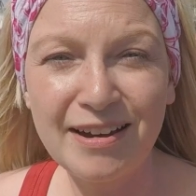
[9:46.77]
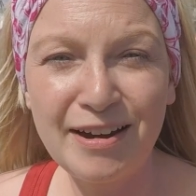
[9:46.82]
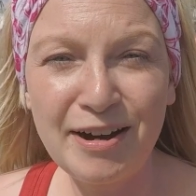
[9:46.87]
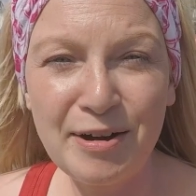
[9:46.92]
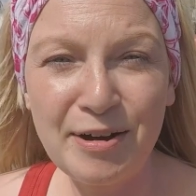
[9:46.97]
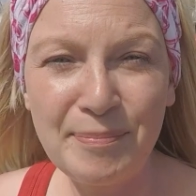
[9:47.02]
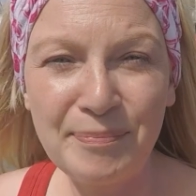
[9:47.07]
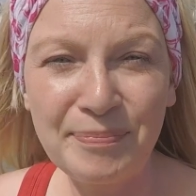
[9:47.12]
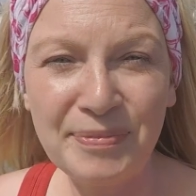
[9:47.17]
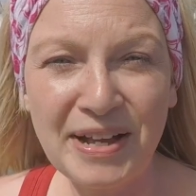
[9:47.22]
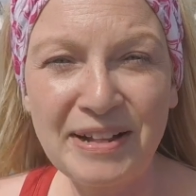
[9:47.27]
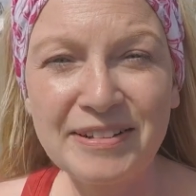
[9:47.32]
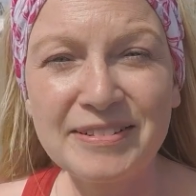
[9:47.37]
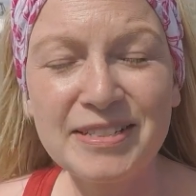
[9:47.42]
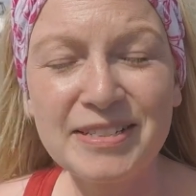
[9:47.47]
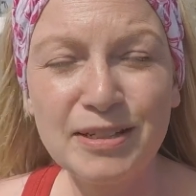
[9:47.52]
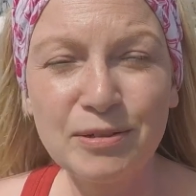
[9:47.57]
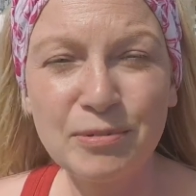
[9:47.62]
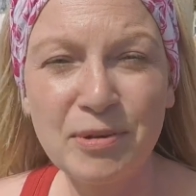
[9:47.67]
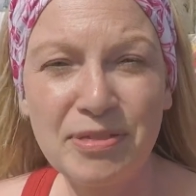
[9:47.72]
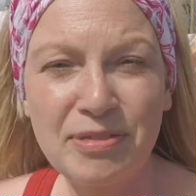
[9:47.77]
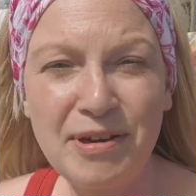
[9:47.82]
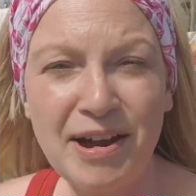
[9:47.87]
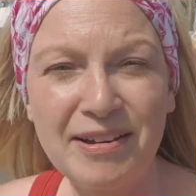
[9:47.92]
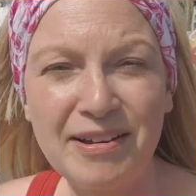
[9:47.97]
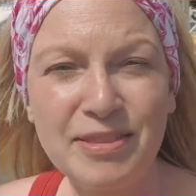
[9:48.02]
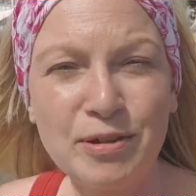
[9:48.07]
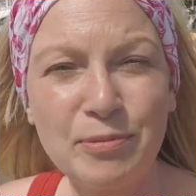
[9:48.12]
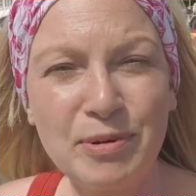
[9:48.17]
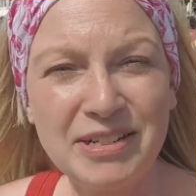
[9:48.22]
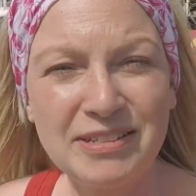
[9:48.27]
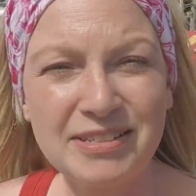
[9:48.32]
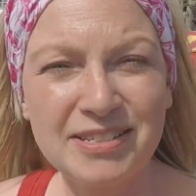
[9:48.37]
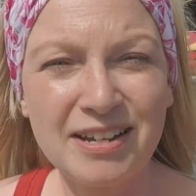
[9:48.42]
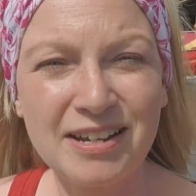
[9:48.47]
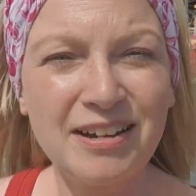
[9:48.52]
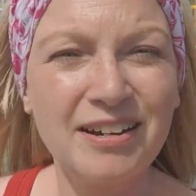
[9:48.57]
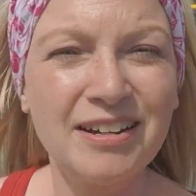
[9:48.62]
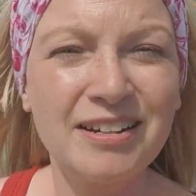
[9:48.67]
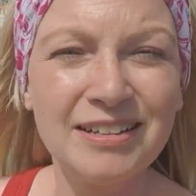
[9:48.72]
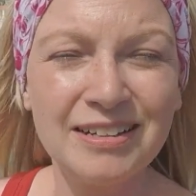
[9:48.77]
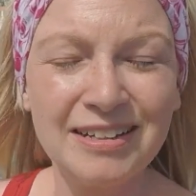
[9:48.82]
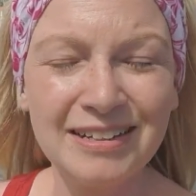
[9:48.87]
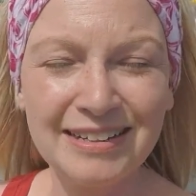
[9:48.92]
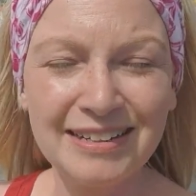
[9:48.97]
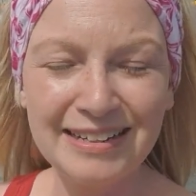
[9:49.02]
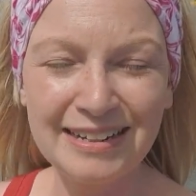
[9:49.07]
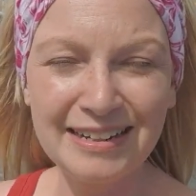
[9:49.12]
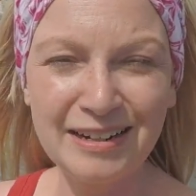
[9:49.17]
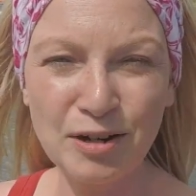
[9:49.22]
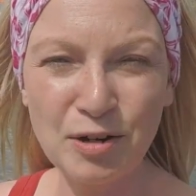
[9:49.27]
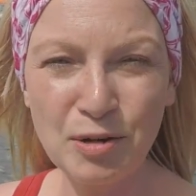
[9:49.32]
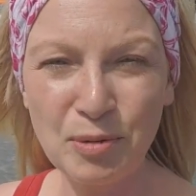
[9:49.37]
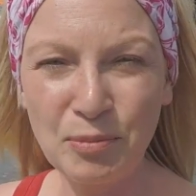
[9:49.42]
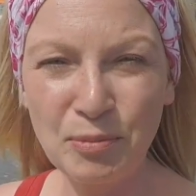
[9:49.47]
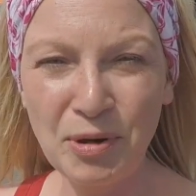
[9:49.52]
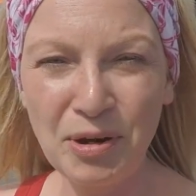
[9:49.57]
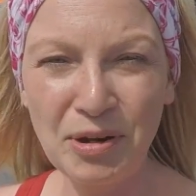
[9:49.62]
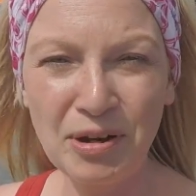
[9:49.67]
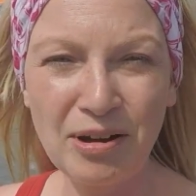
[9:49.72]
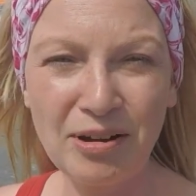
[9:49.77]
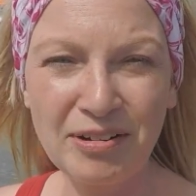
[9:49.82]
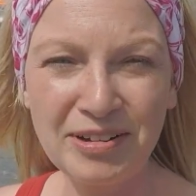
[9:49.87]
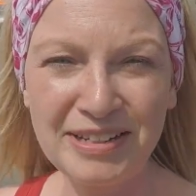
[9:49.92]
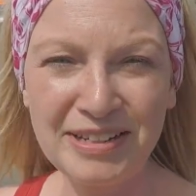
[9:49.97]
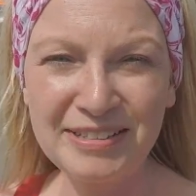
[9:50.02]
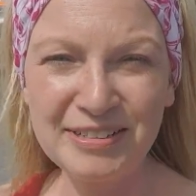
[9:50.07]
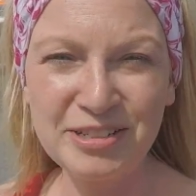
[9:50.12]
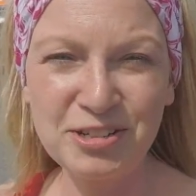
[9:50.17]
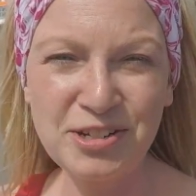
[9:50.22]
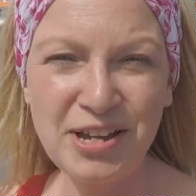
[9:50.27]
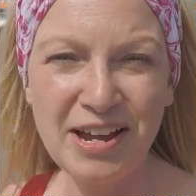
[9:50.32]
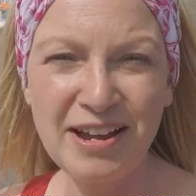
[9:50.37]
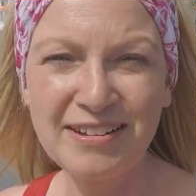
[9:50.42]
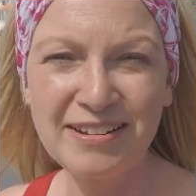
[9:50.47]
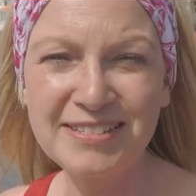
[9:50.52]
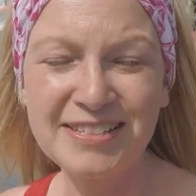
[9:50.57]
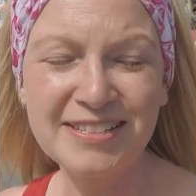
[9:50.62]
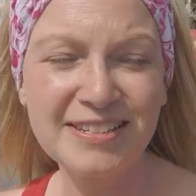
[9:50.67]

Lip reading: I'll deal with that in the winter and I can work on it in the shed.